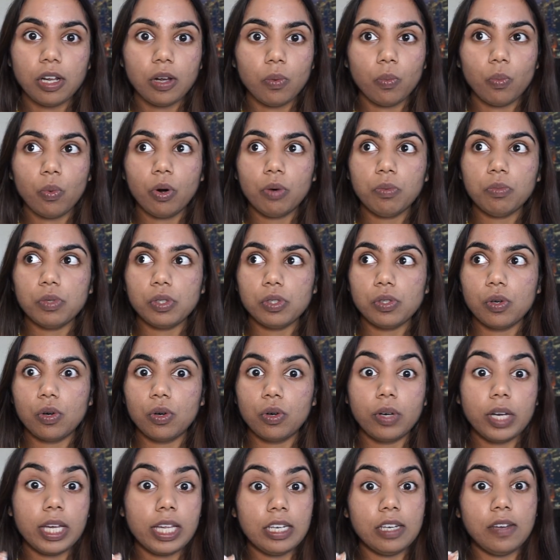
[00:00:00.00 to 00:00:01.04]
What was
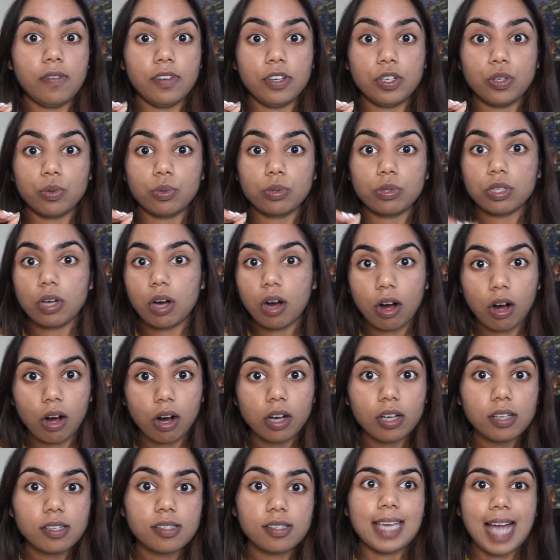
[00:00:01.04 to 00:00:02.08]
your individual
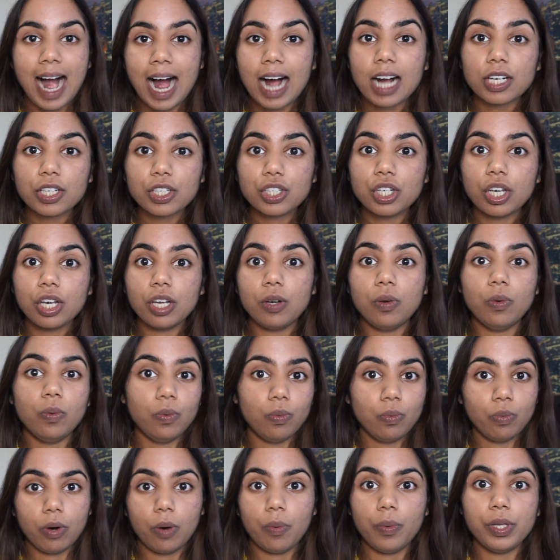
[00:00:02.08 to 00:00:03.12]
task? Action,
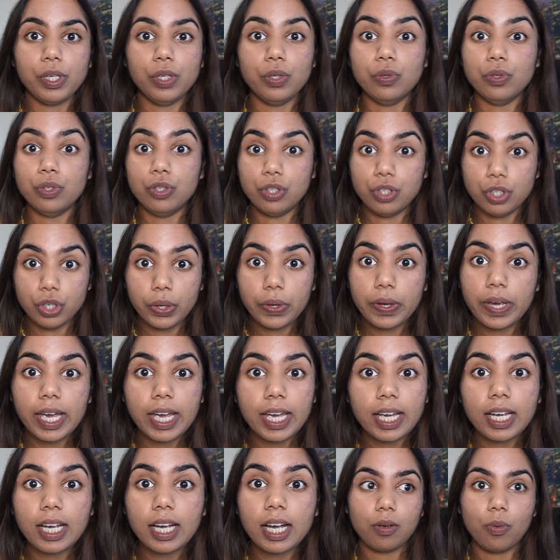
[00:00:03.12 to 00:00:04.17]
what were you doing?